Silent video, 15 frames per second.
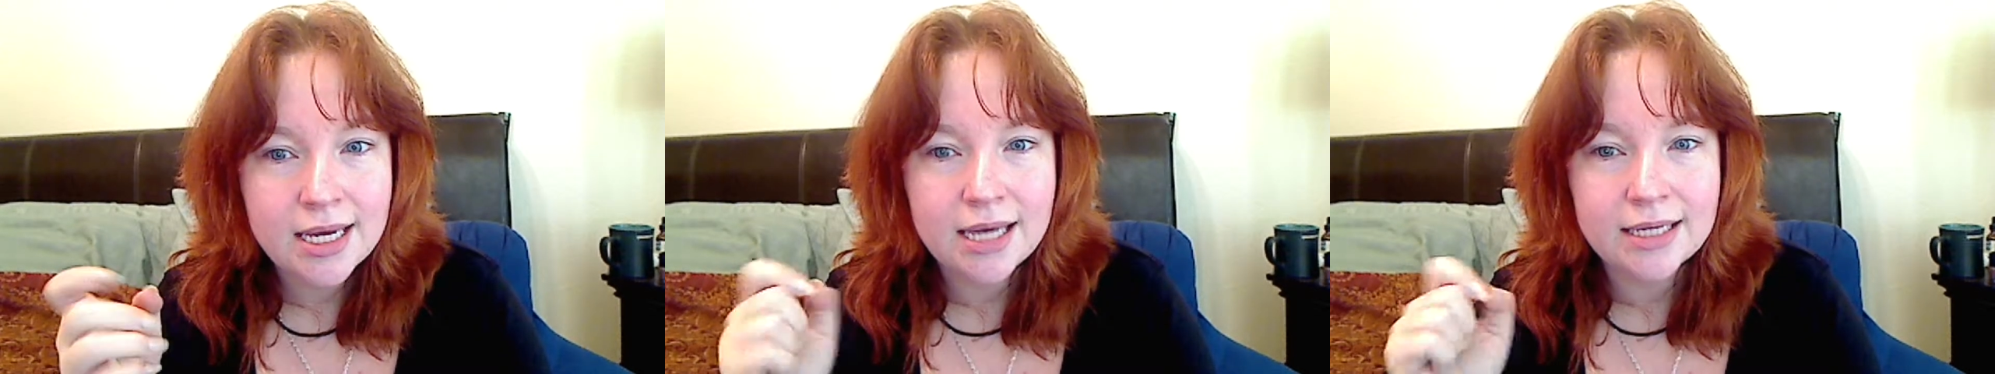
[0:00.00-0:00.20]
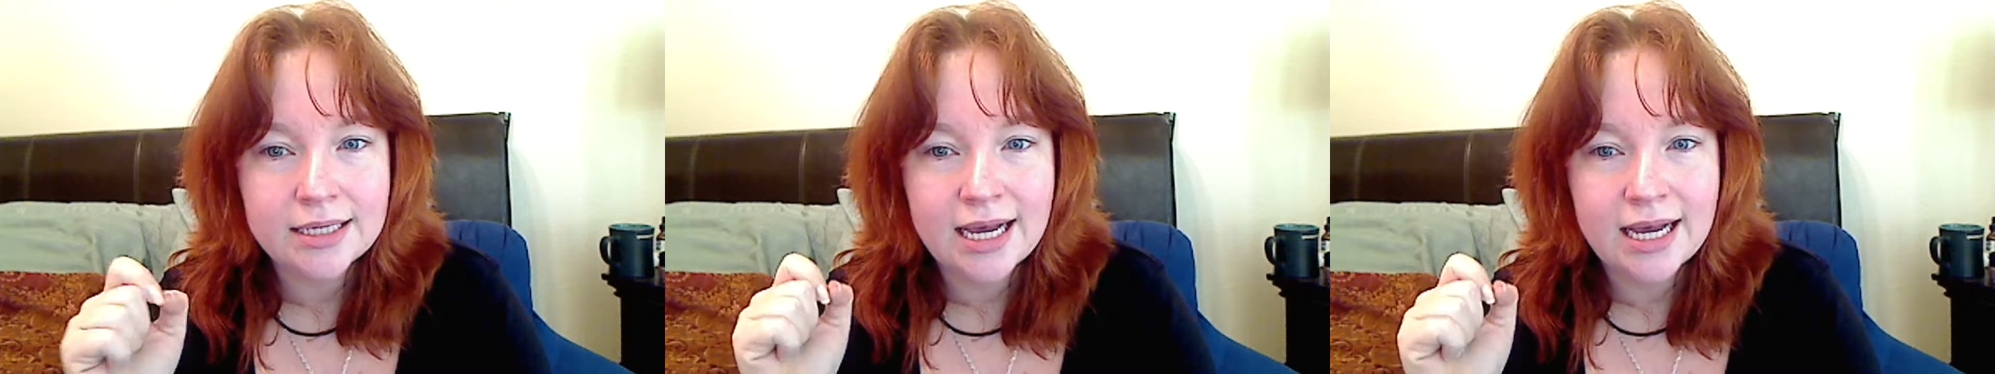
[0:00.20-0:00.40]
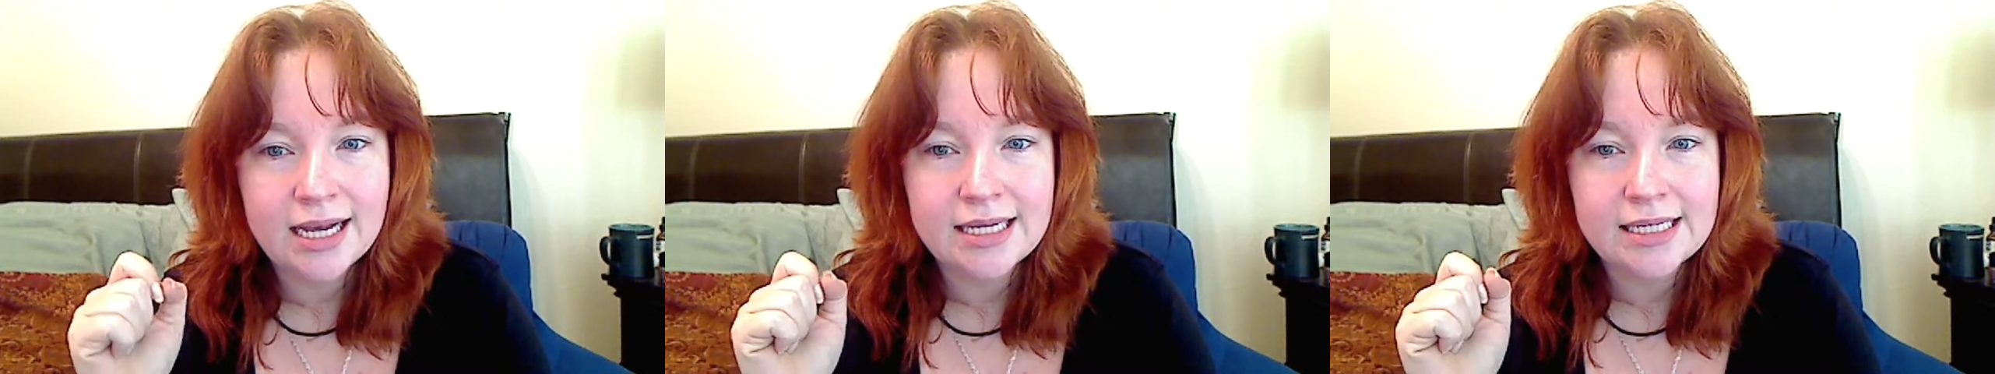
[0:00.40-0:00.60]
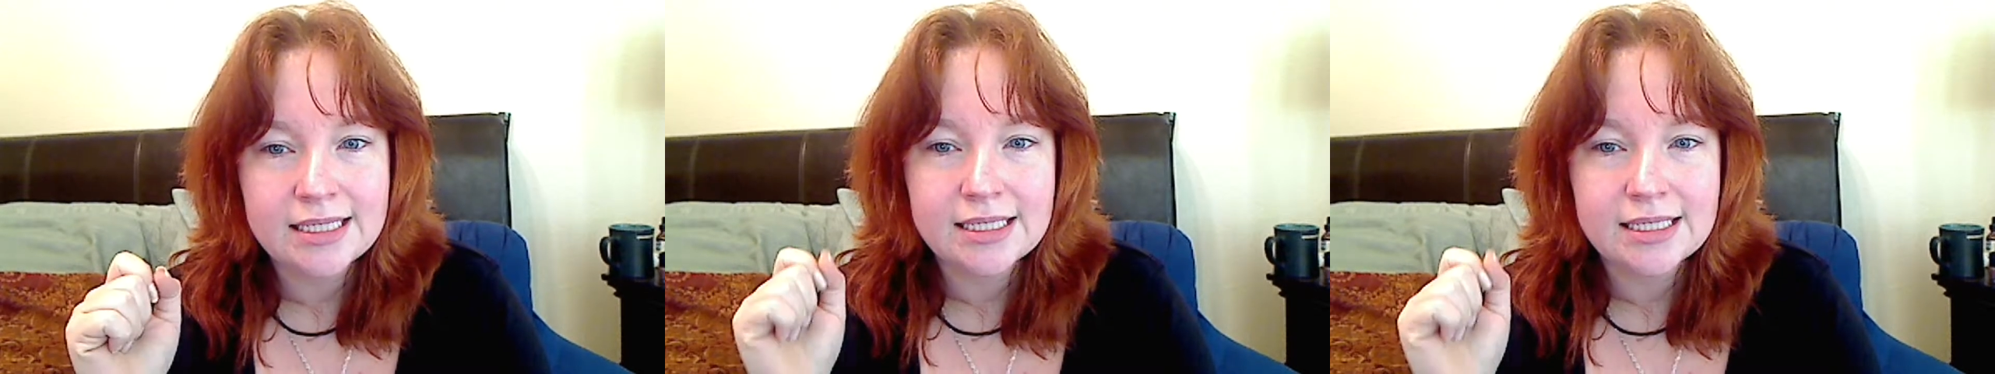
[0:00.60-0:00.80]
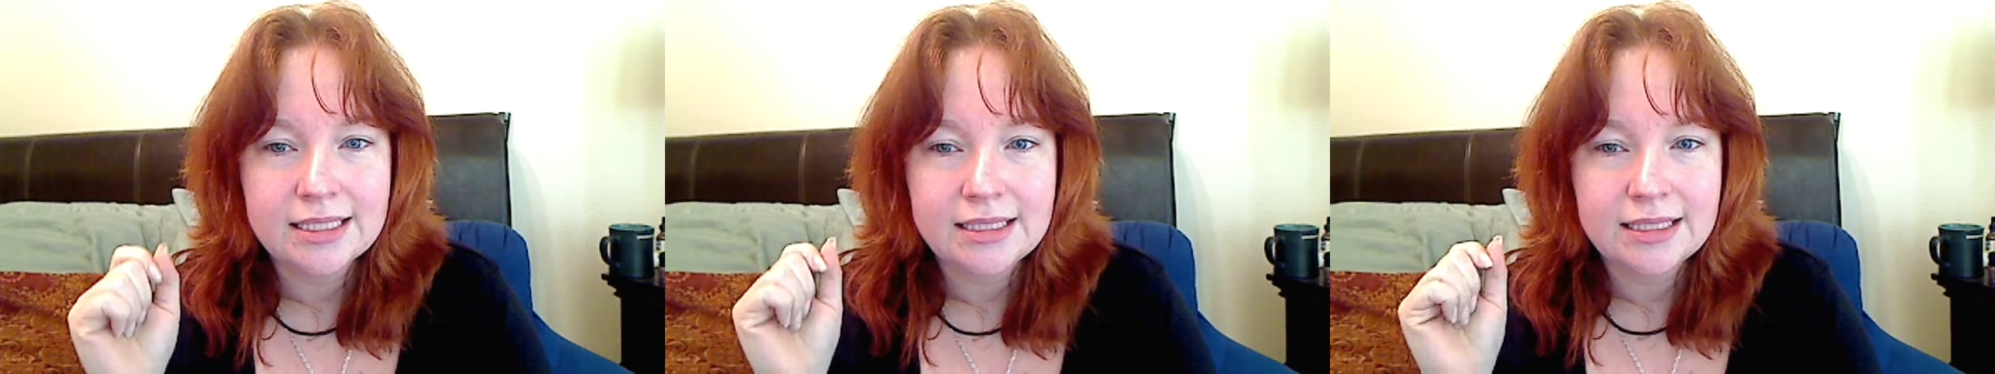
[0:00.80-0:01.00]
it
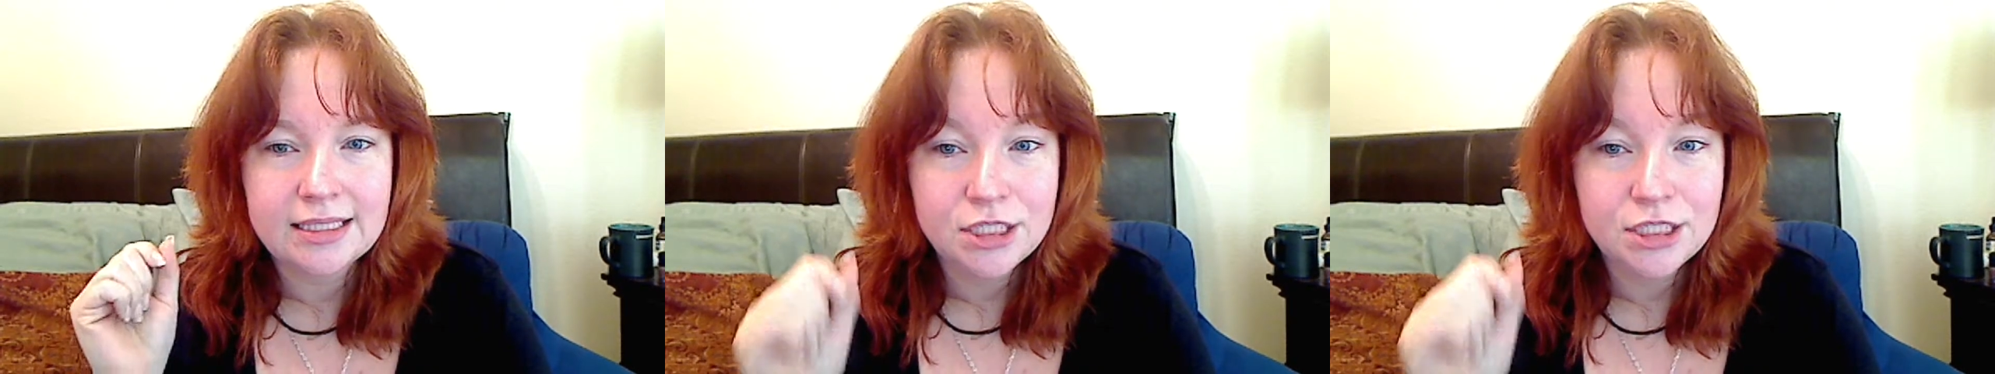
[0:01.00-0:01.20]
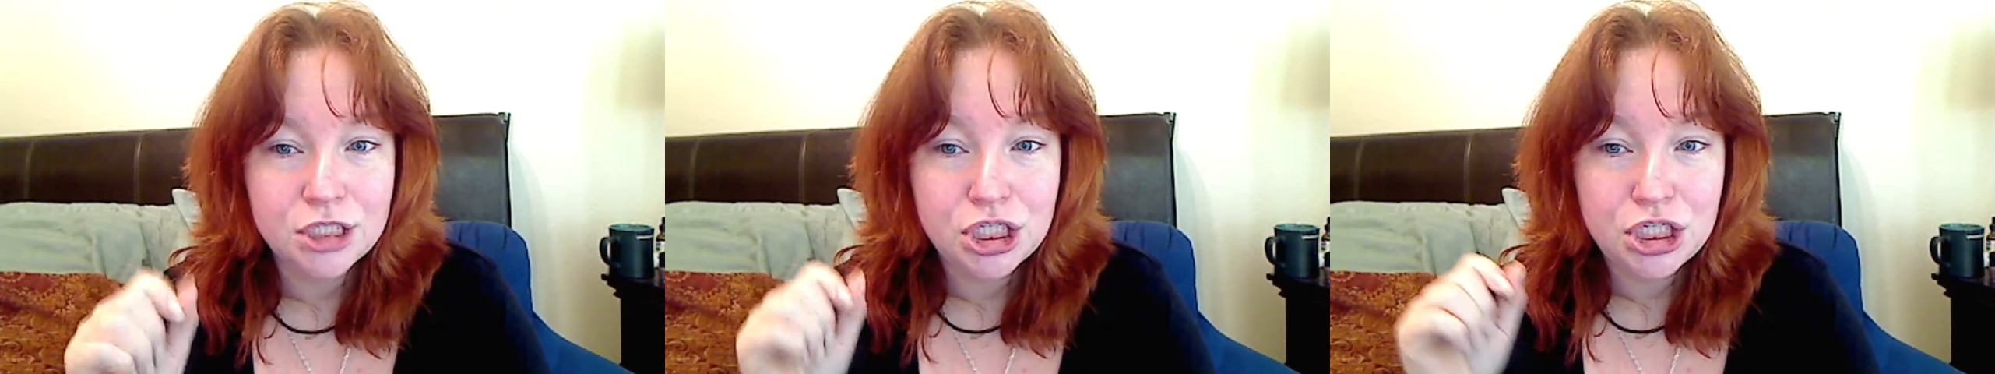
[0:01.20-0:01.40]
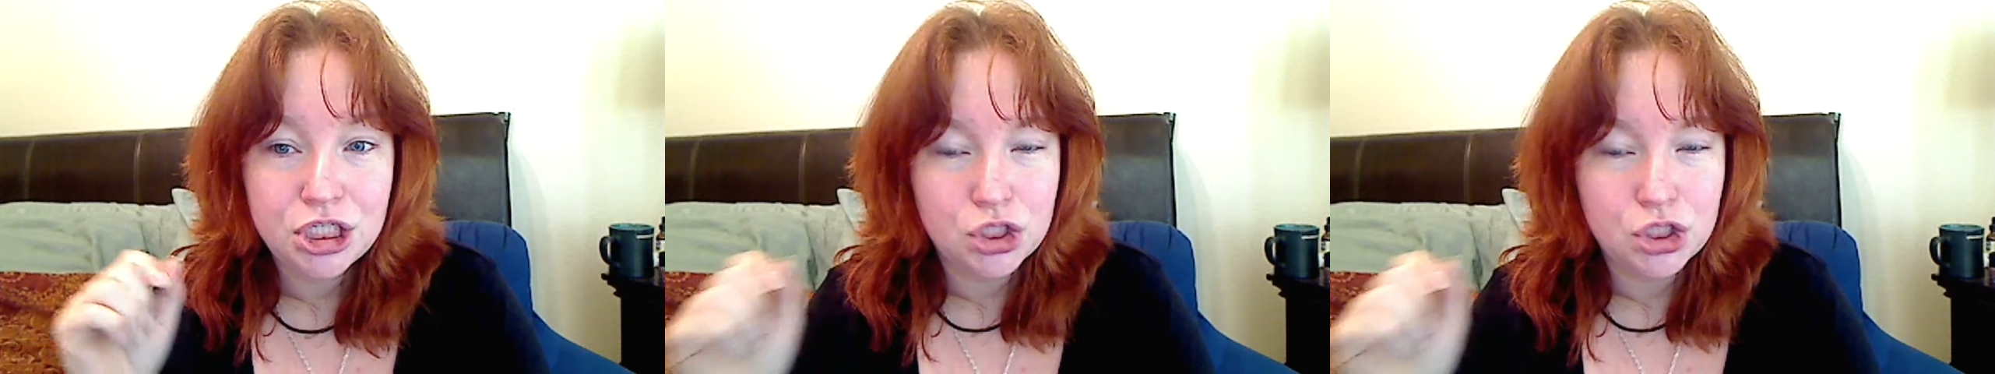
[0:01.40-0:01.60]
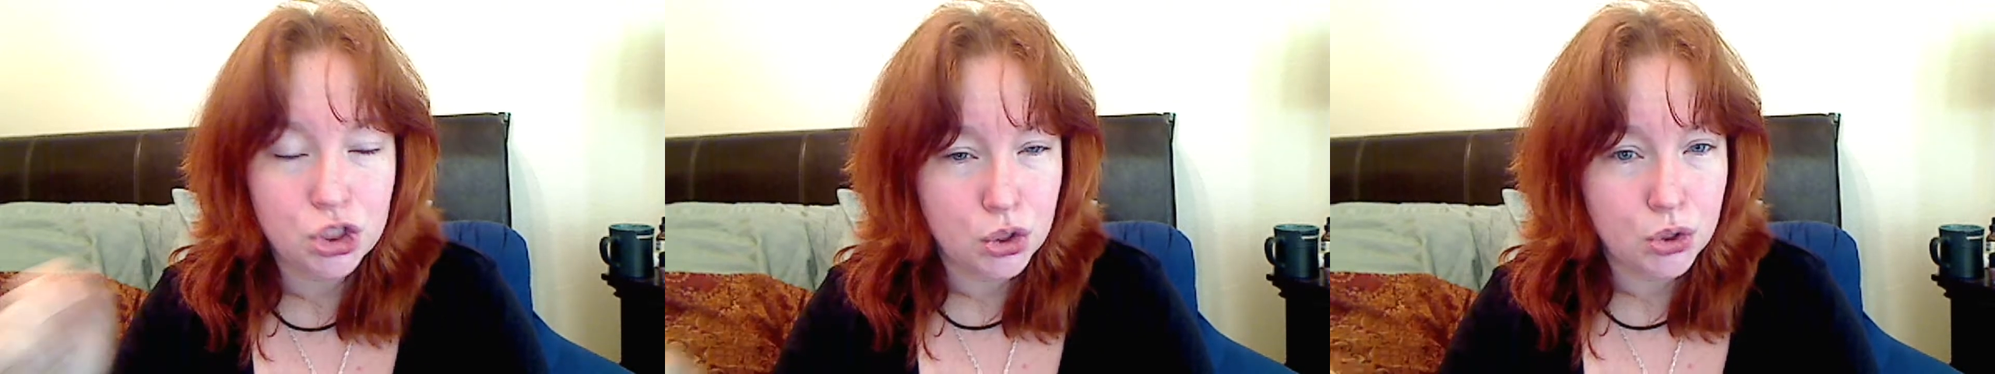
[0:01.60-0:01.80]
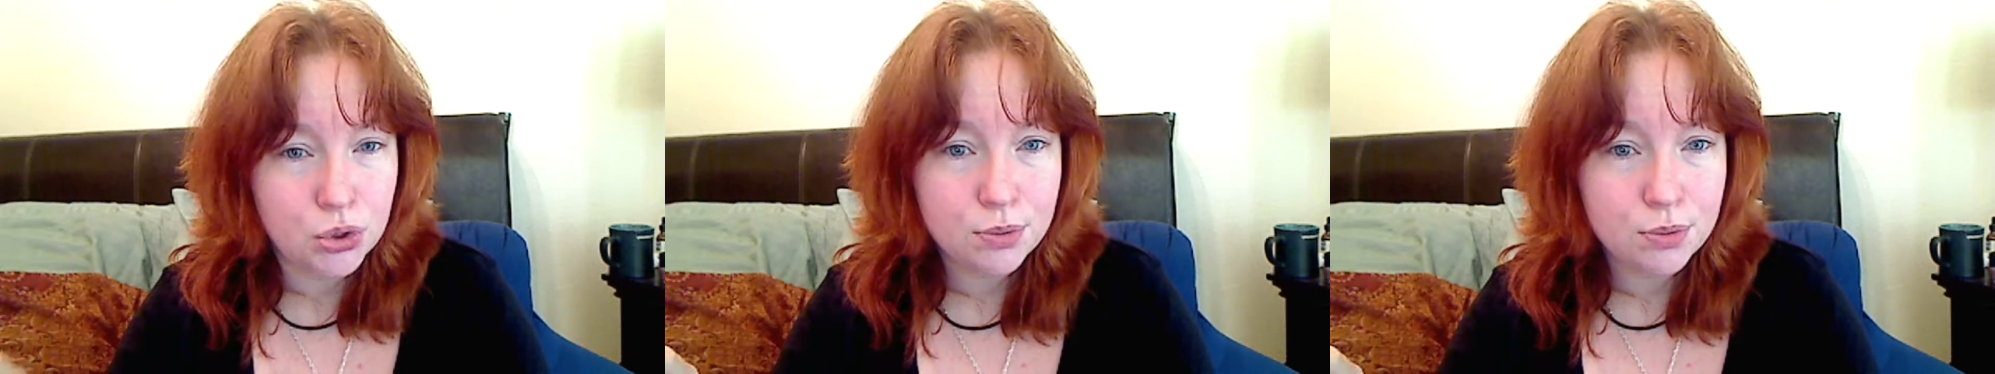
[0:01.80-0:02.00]
has
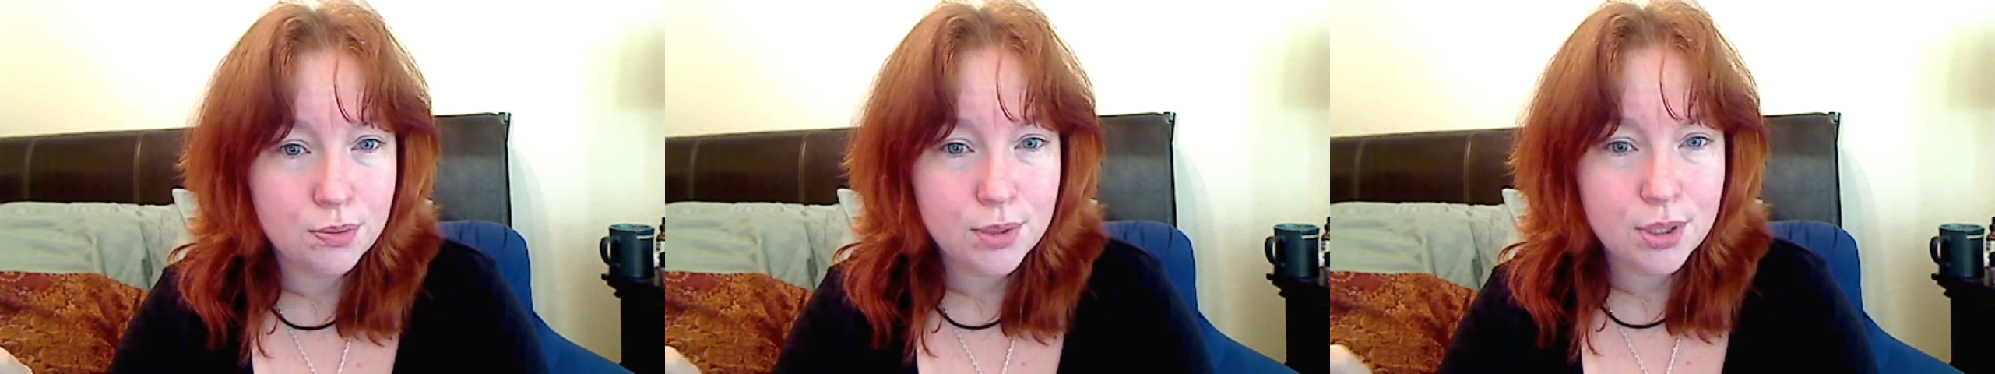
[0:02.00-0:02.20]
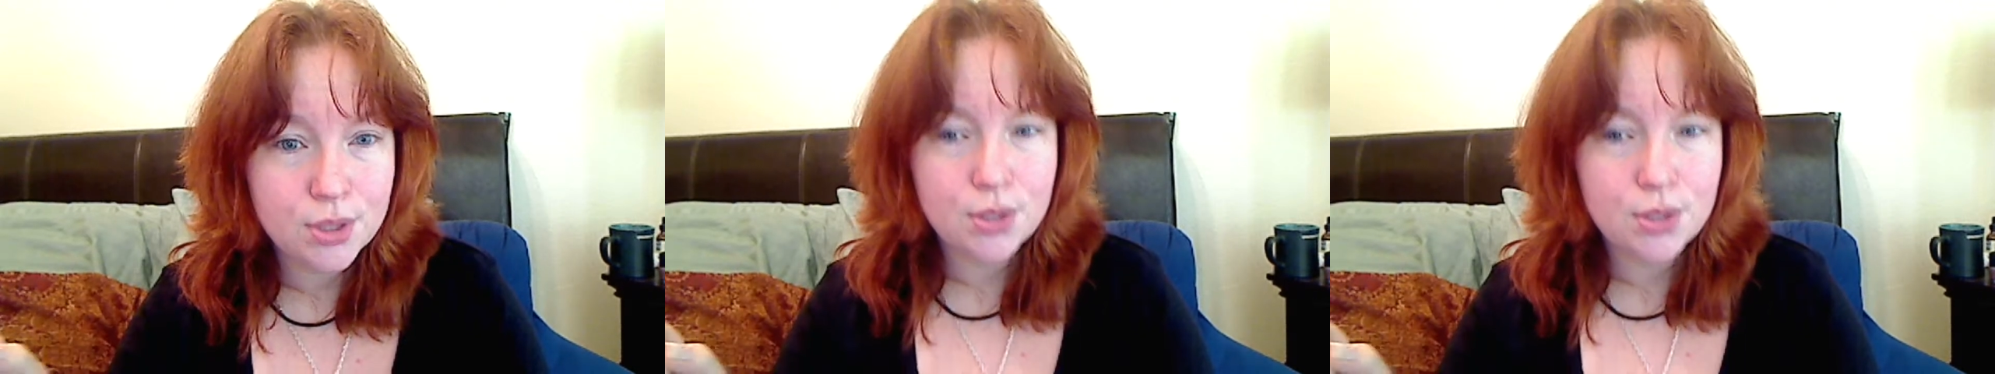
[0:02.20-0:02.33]
Litchiderm,